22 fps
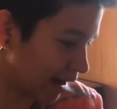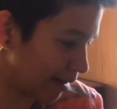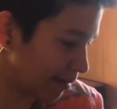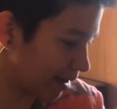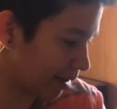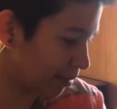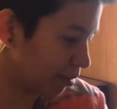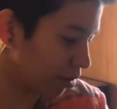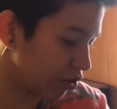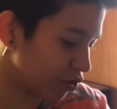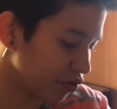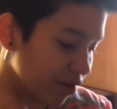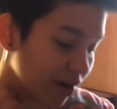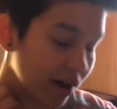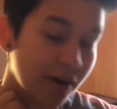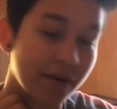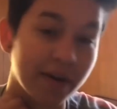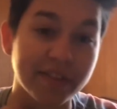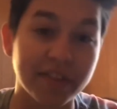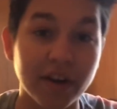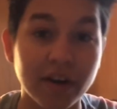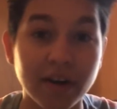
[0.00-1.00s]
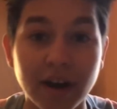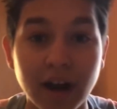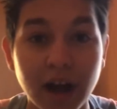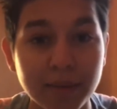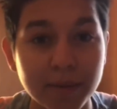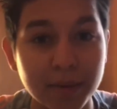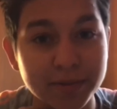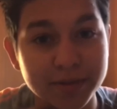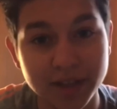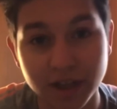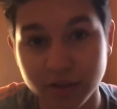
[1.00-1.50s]
I got my blow dryer right there.
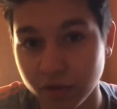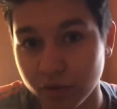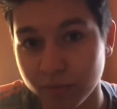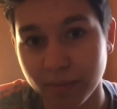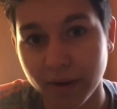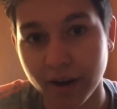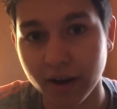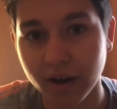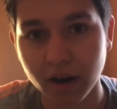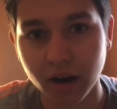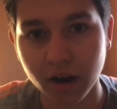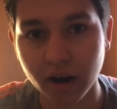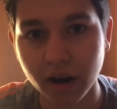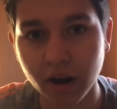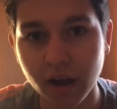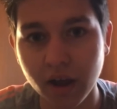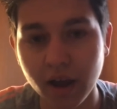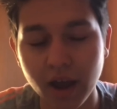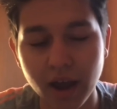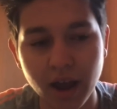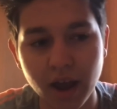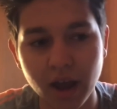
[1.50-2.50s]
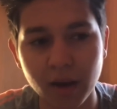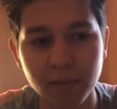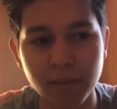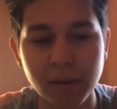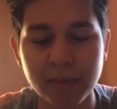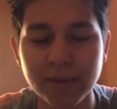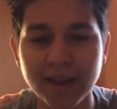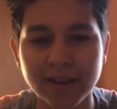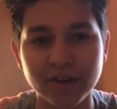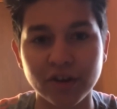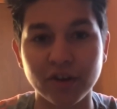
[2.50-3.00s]
I'm obsessed with my hair. And
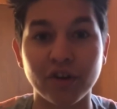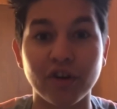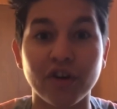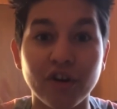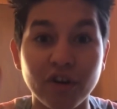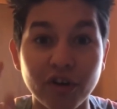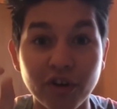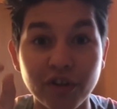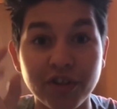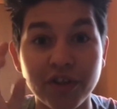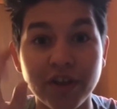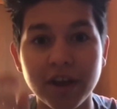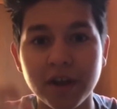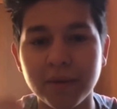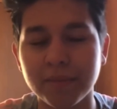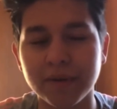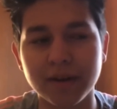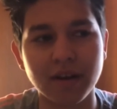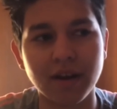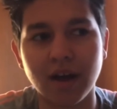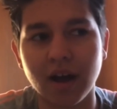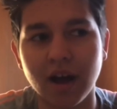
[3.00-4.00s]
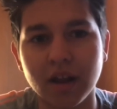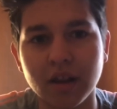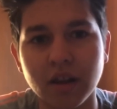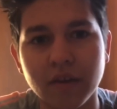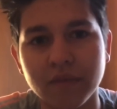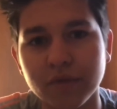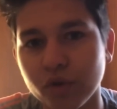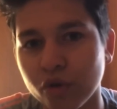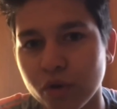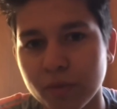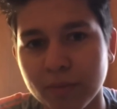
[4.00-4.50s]
maybe that's a girl thing, but I
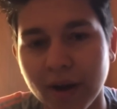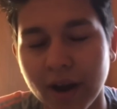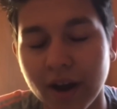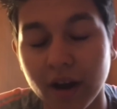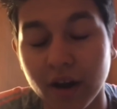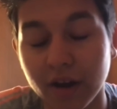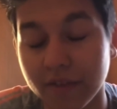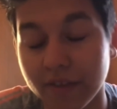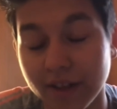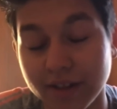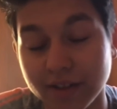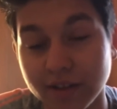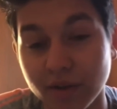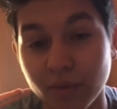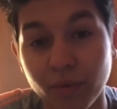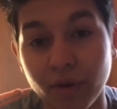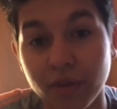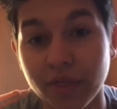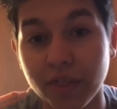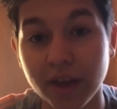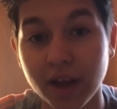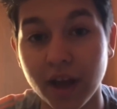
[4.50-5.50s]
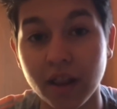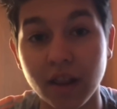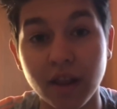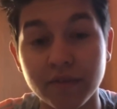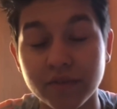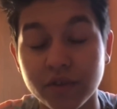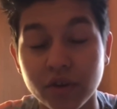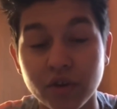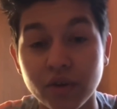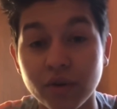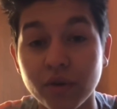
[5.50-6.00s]
love doing my hair and that's the one thing I
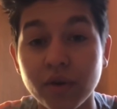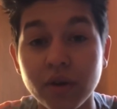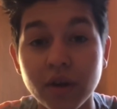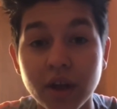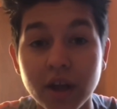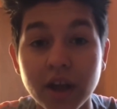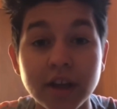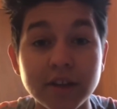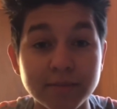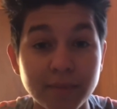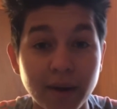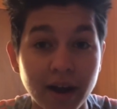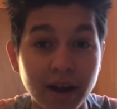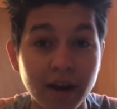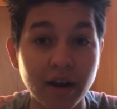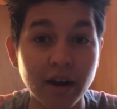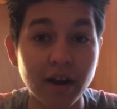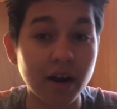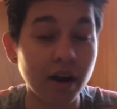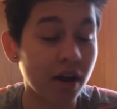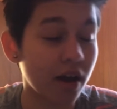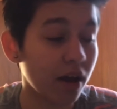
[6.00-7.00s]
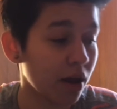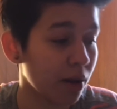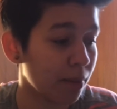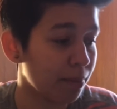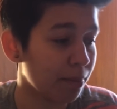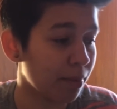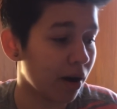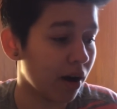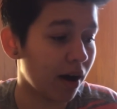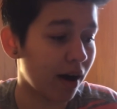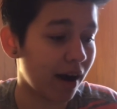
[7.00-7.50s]
love to do is my hair.
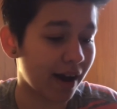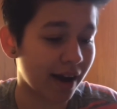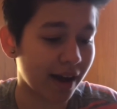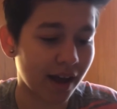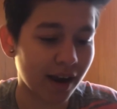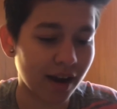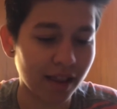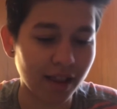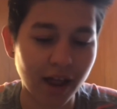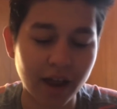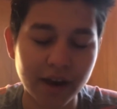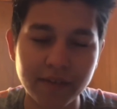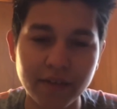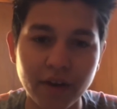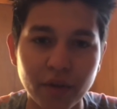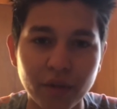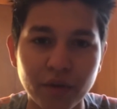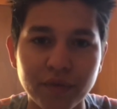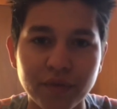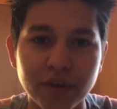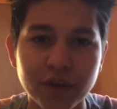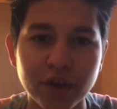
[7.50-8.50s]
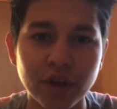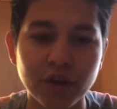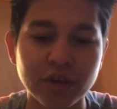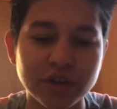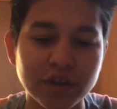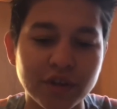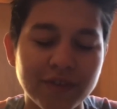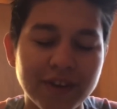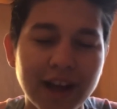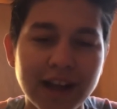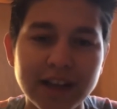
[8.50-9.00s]
But I got a lot of other videos
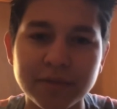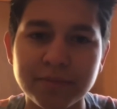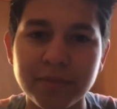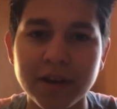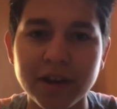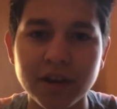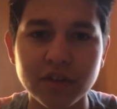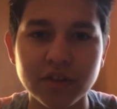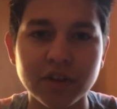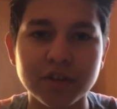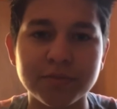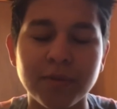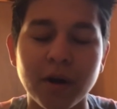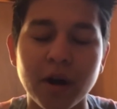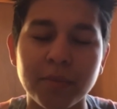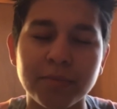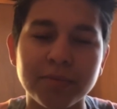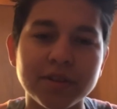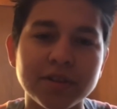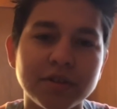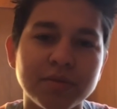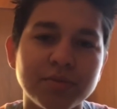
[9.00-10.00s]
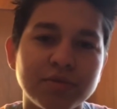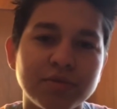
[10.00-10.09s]
and if you guys made it to this part, please